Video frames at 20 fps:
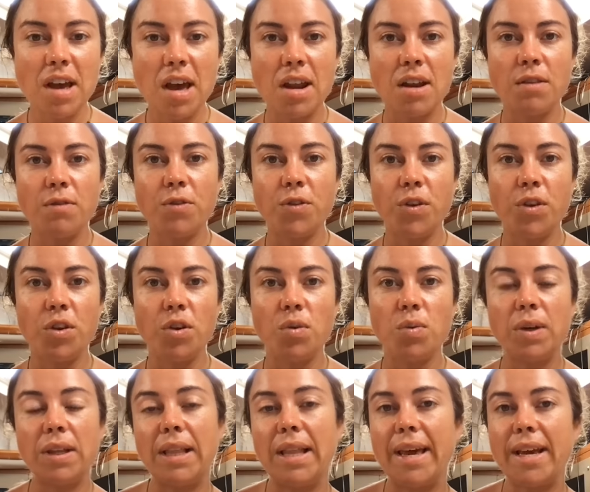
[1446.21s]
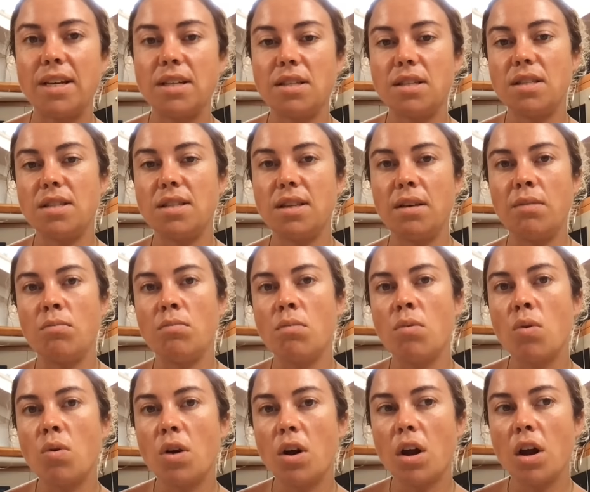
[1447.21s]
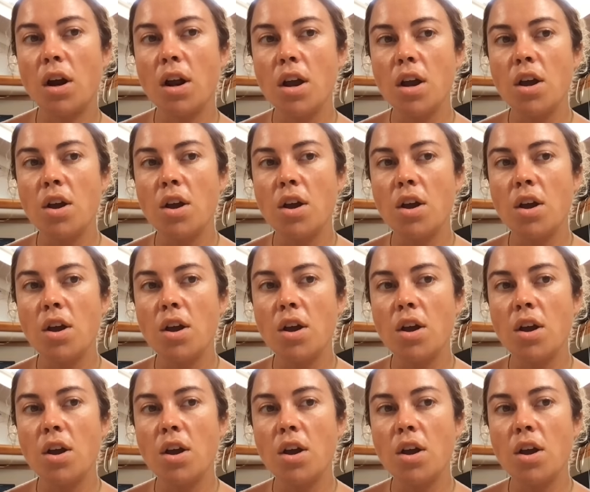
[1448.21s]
and if you would like to see more